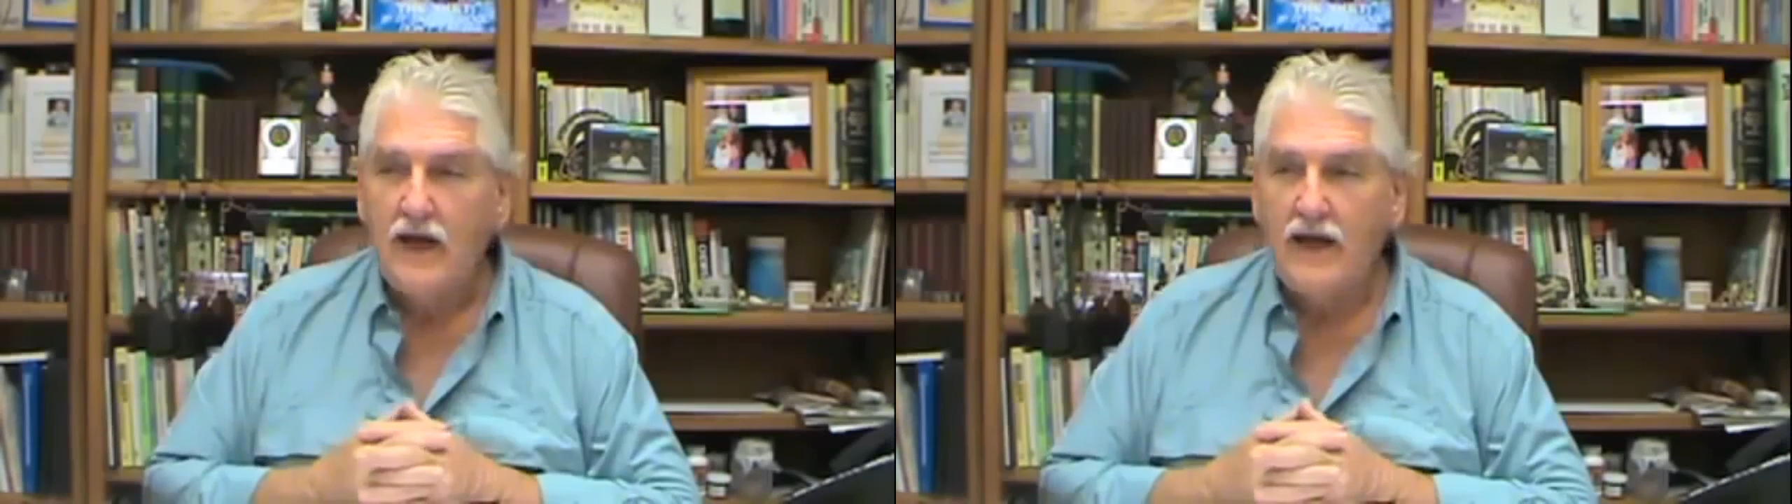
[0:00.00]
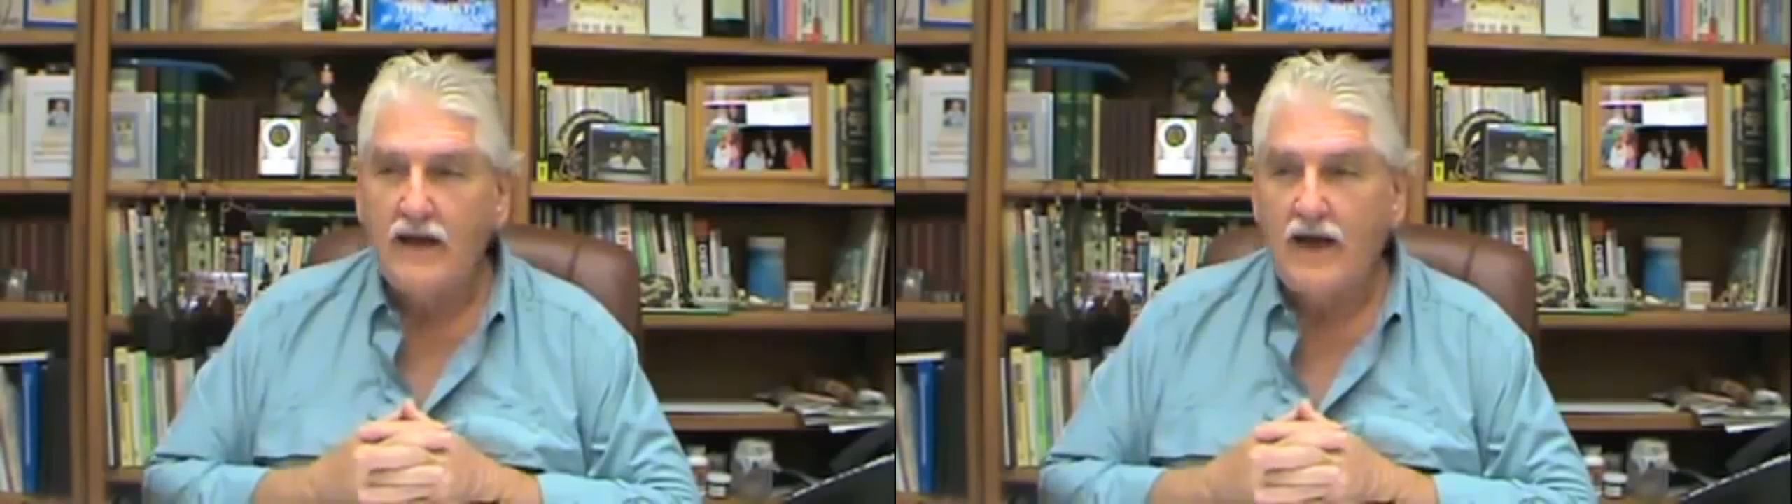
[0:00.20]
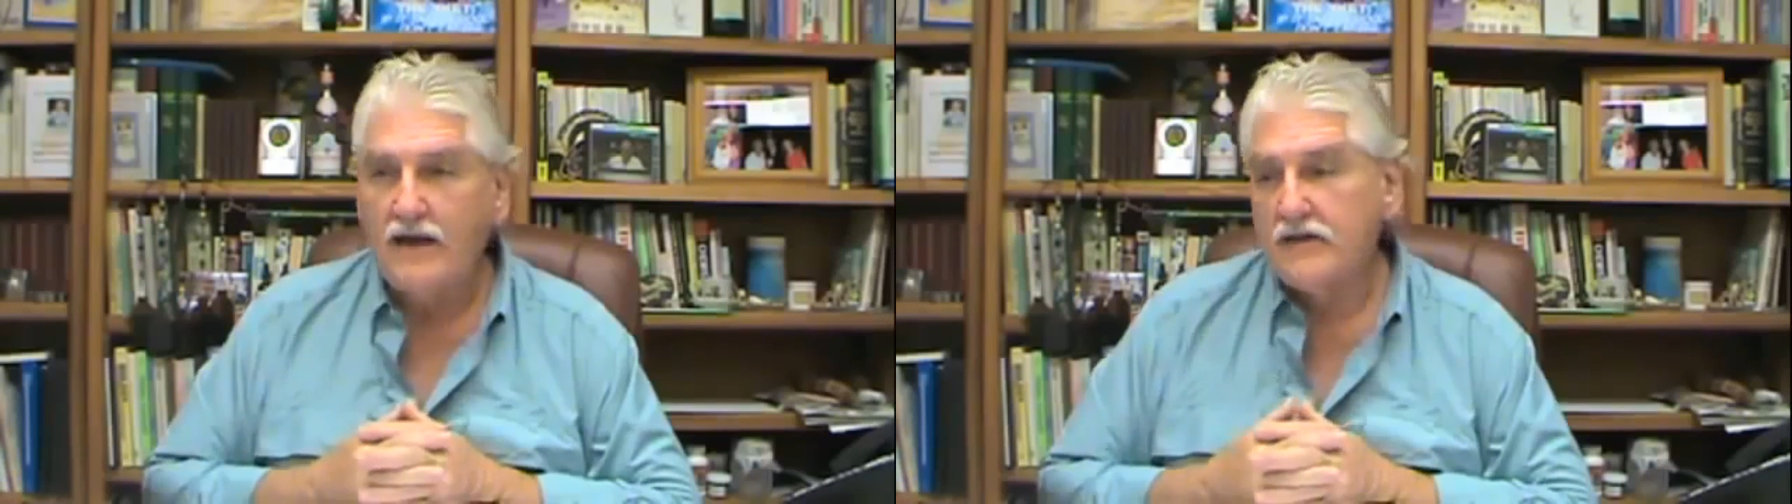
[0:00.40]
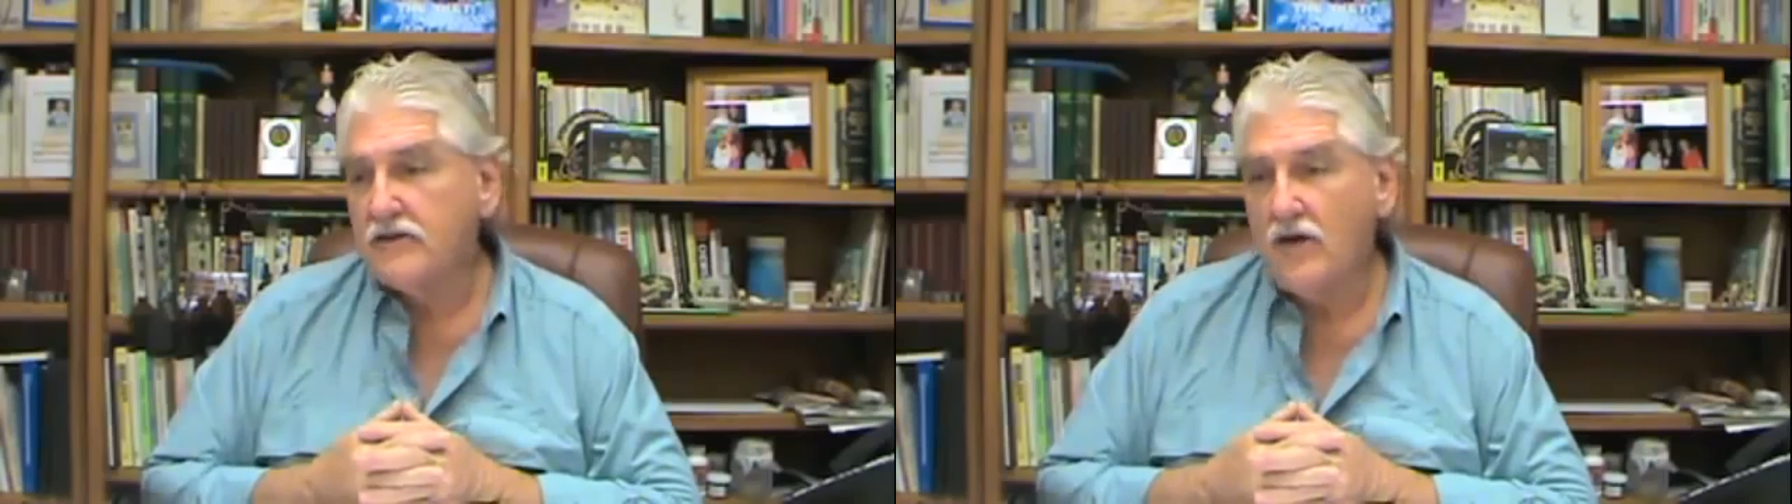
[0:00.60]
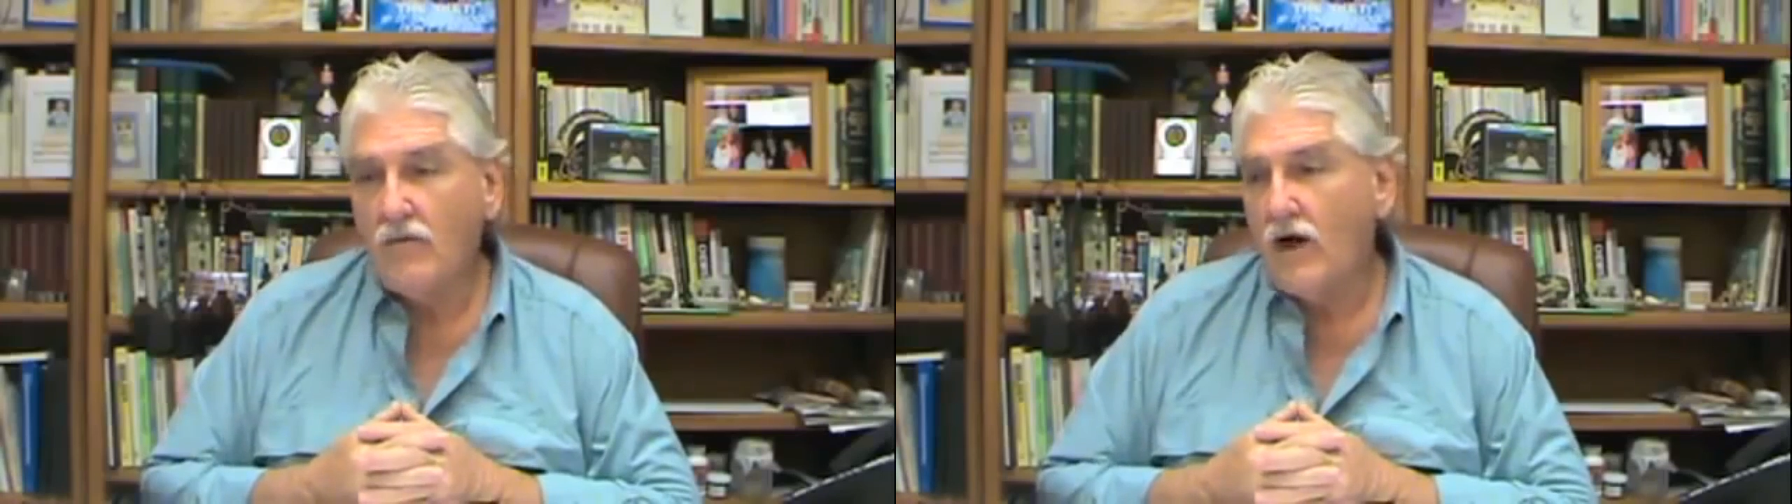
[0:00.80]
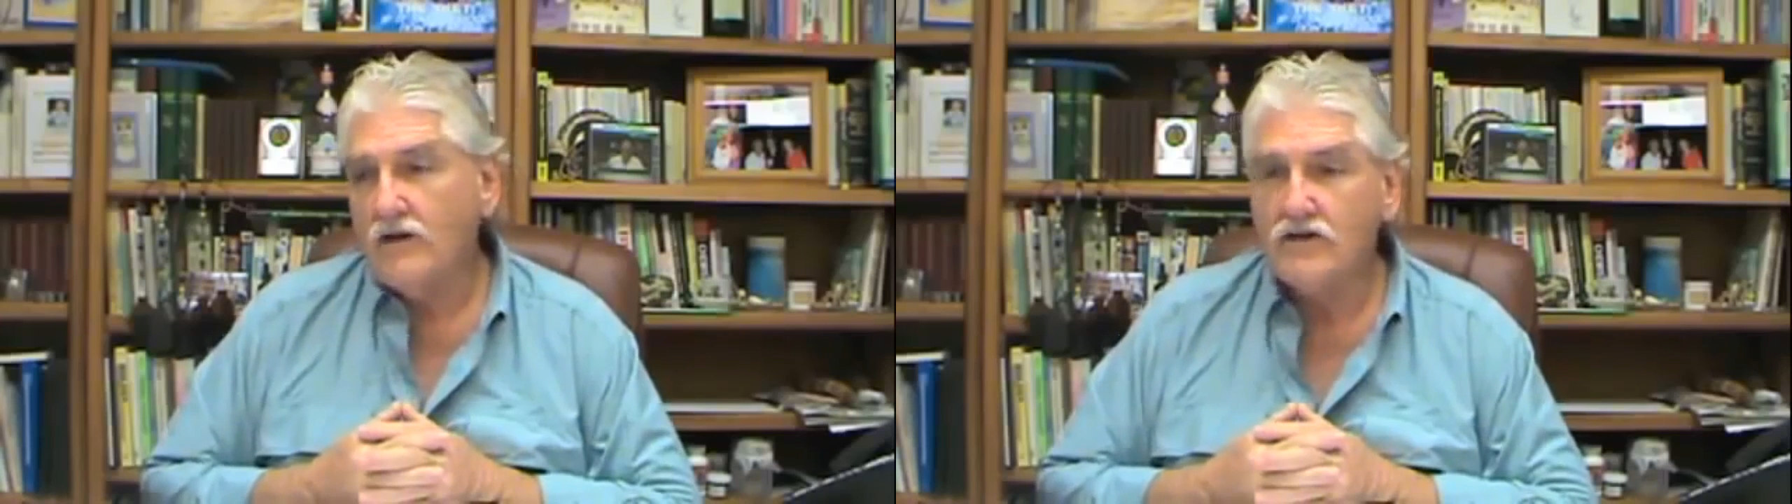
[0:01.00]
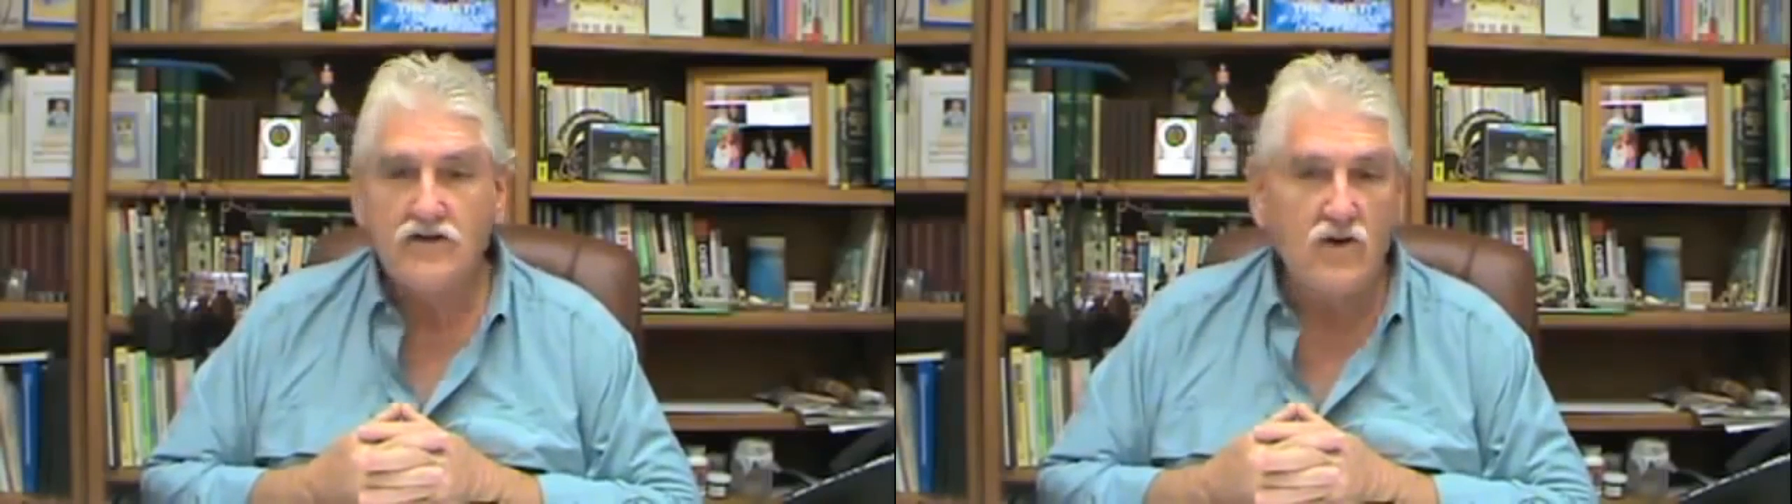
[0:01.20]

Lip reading: And I just thought, well, I'll just